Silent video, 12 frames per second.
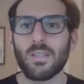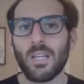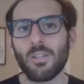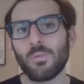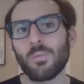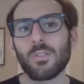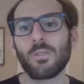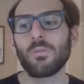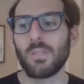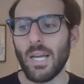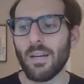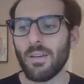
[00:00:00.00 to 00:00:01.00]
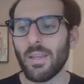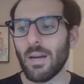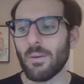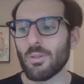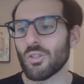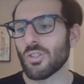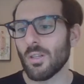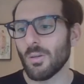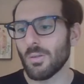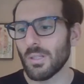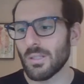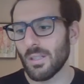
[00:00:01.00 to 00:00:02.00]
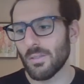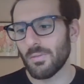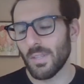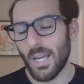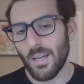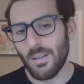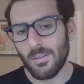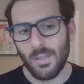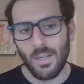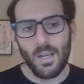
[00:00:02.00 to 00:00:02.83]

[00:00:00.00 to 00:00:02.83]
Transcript: that you would do daily that would slow this stuff down,